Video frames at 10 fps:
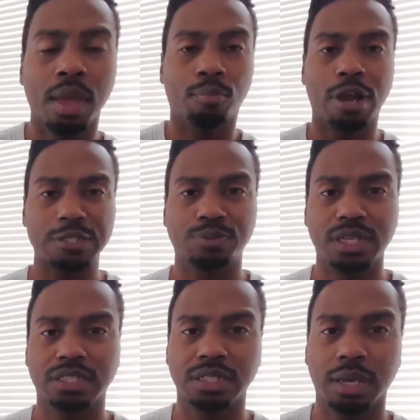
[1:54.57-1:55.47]
Price
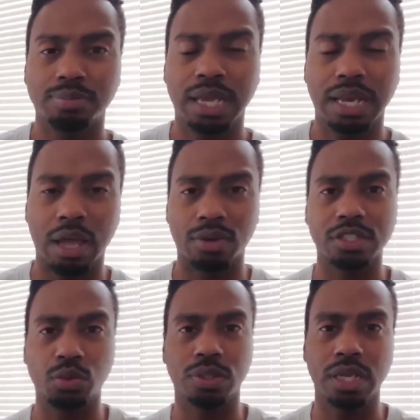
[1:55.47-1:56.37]
prediction update, I'll
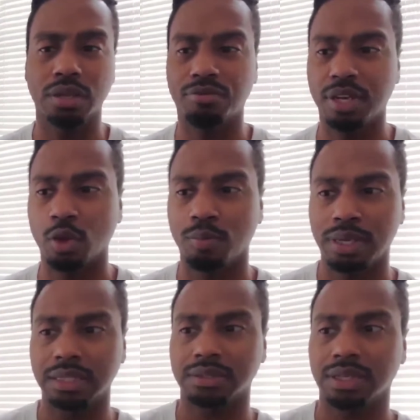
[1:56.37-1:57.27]
get to at the end of the video, but
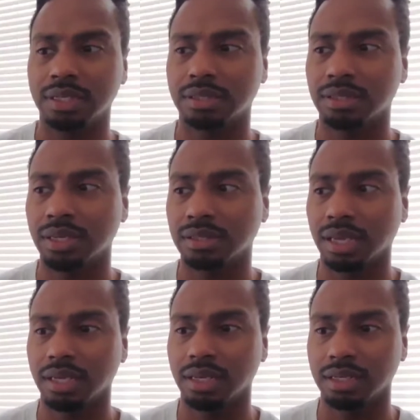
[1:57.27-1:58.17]
let's
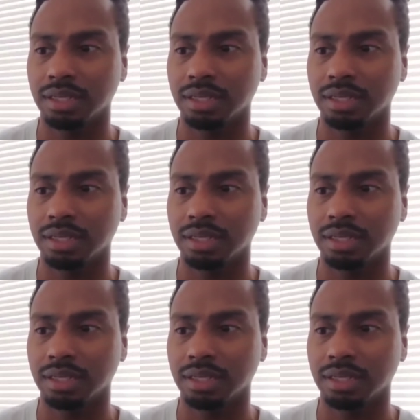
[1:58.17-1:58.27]
take a look at